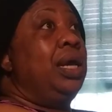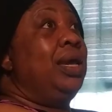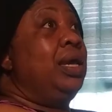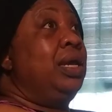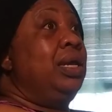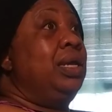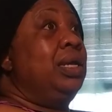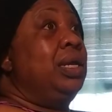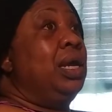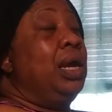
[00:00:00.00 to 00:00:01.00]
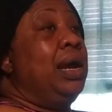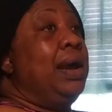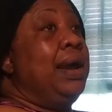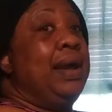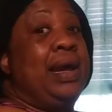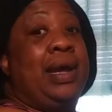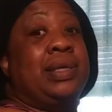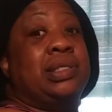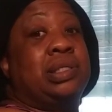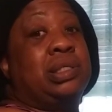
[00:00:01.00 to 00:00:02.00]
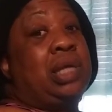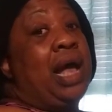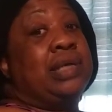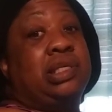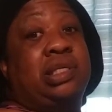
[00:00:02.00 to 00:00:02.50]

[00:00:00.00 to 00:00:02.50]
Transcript: and I had I